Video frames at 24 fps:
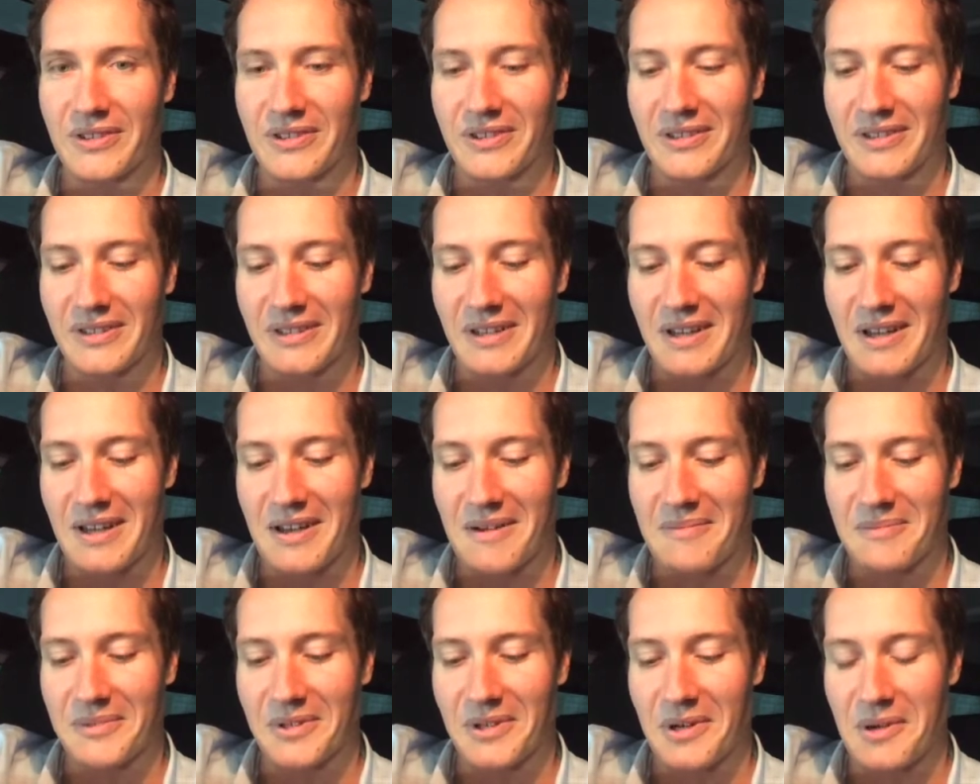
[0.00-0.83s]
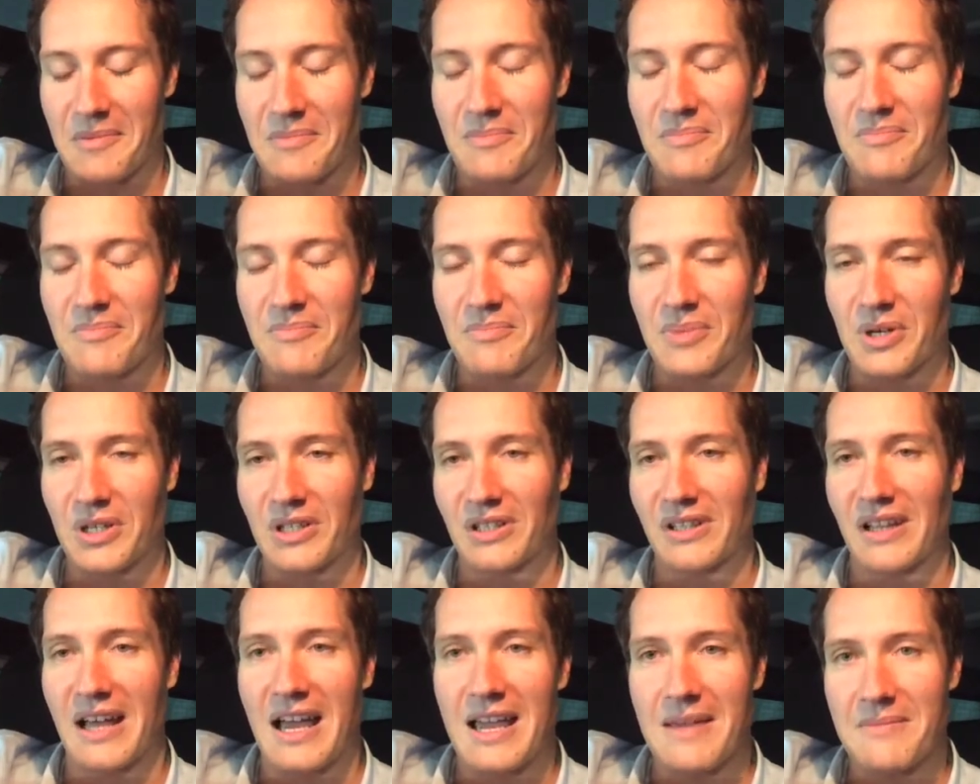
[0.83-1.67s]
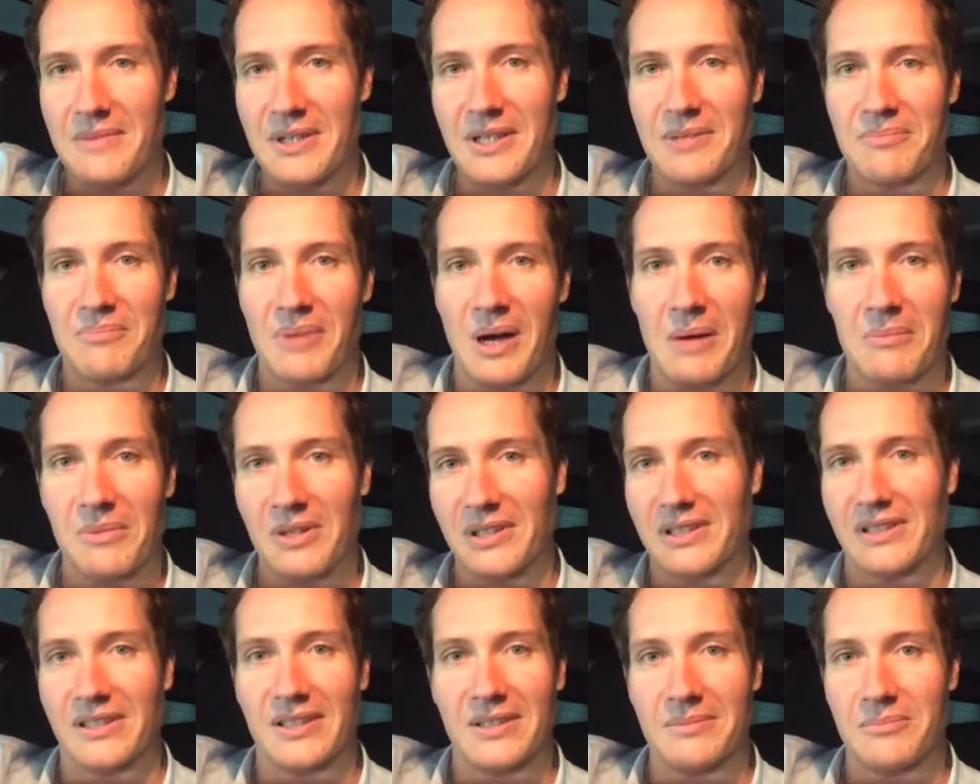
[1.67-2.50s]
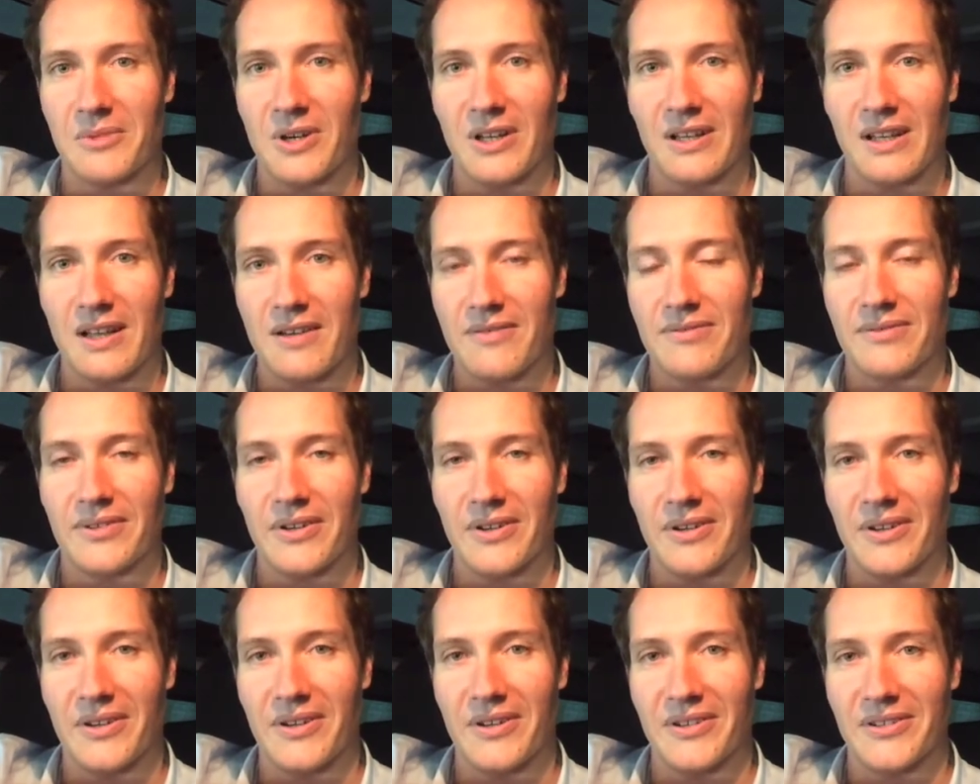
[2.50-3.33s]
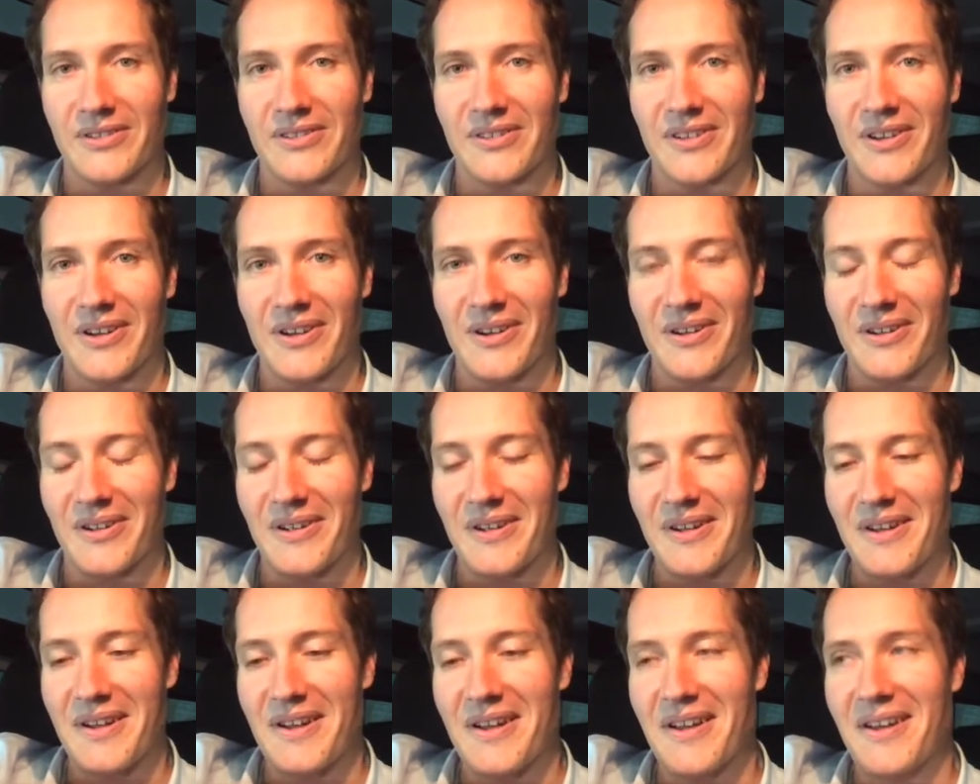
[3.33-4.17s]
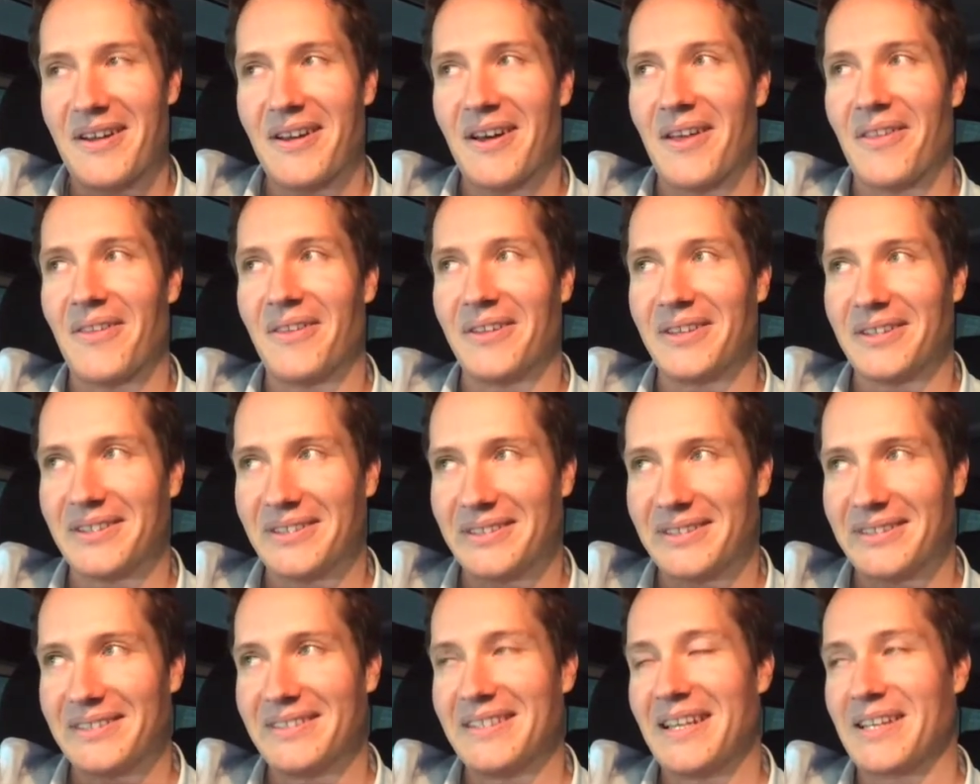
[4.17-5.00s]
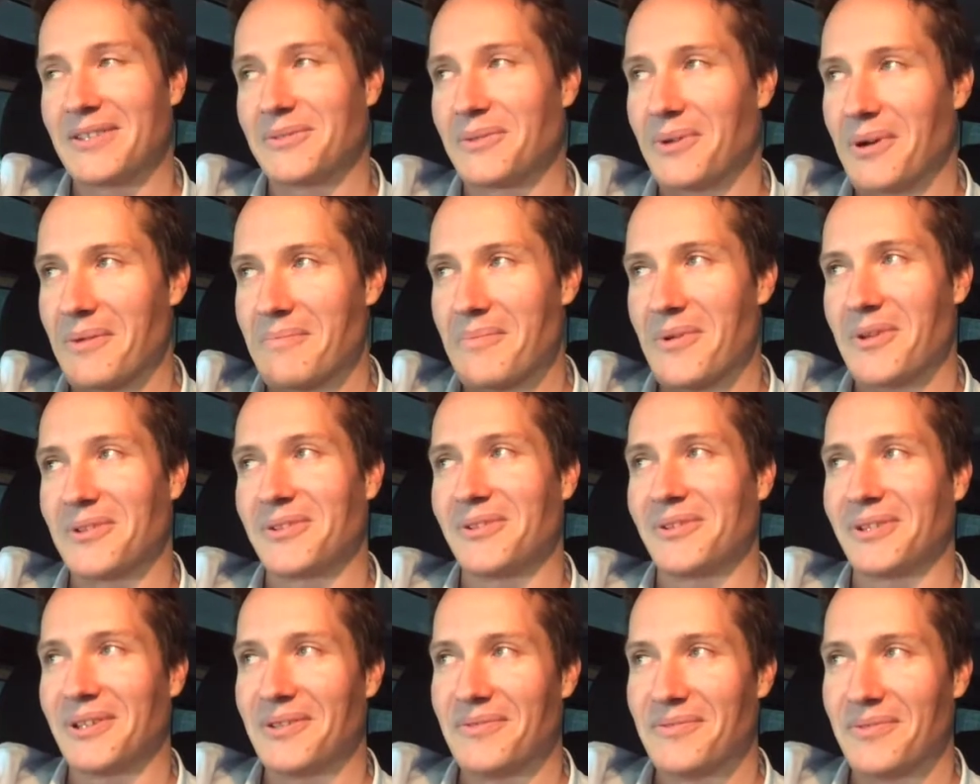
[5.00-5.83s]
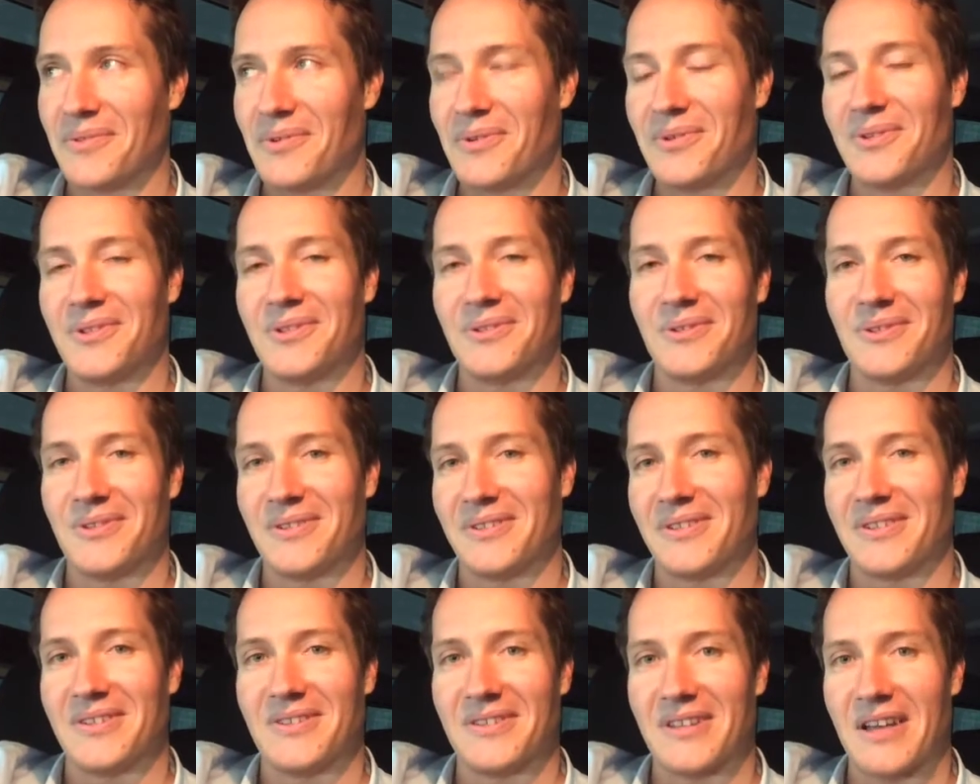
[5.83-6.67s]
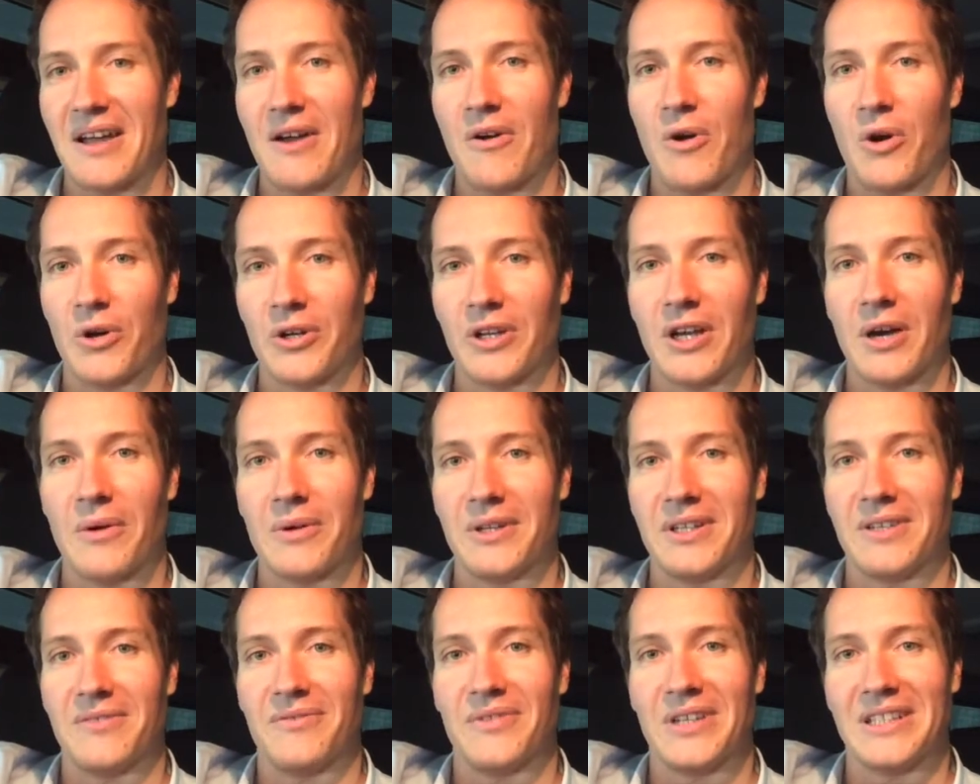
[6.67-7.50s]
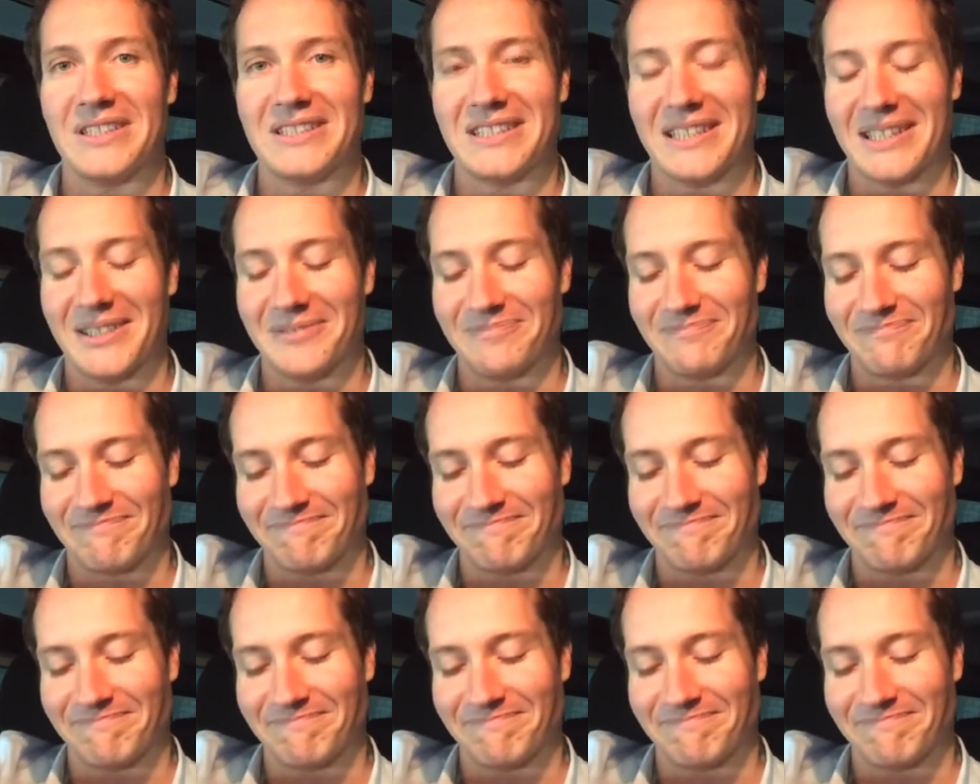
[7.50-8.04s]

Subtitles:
and proclaiming publicly my love for her. So I think that's what I'm most looking forward to is our ongoing adventure.